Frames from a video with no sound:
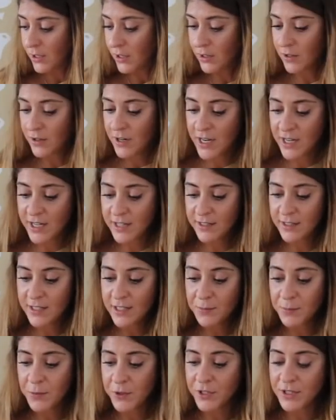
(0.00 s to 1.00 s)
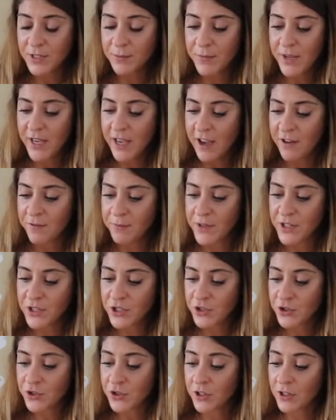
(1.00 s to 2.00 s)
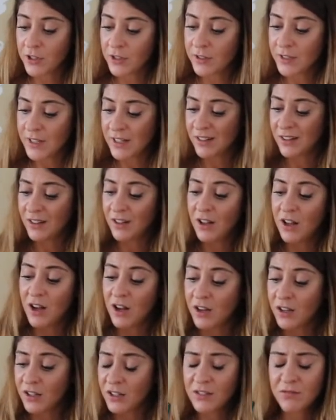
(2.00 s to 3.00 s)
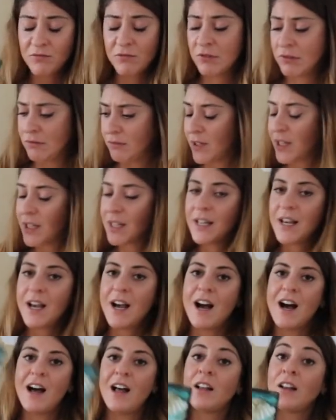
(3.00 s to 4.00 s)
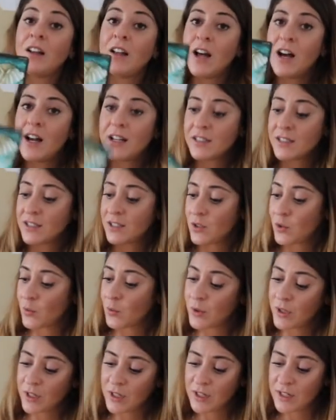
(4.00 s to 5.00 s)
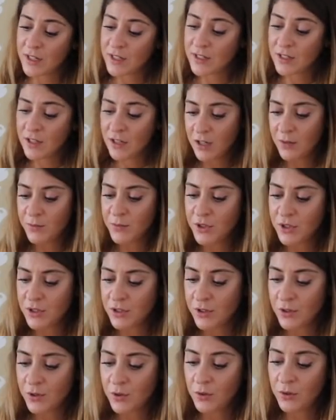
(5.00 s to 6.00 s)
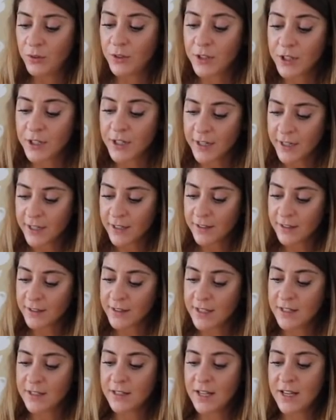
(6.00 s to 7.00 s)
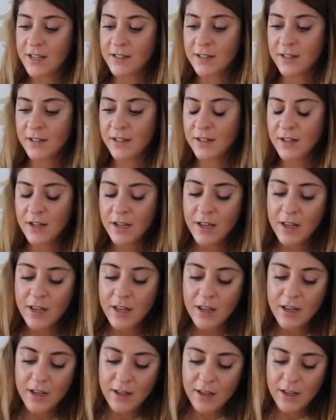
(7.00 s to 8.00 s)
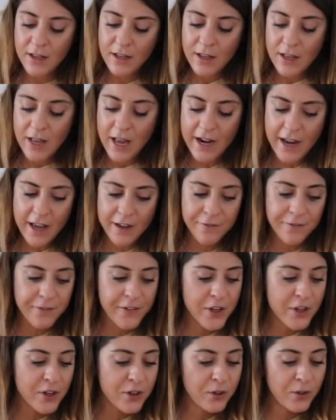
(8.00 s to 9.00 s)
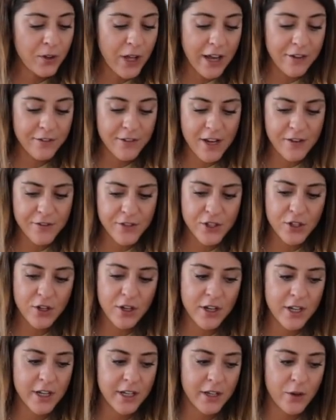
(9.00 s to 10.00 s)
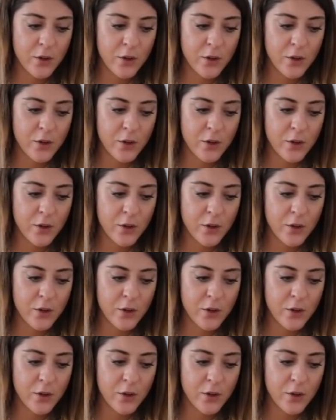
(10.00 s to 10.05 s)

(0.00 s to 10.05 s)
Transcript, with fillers: all right this person may have been struggled a lot a lot when it comes to learning this lesson and I feel I, I saw it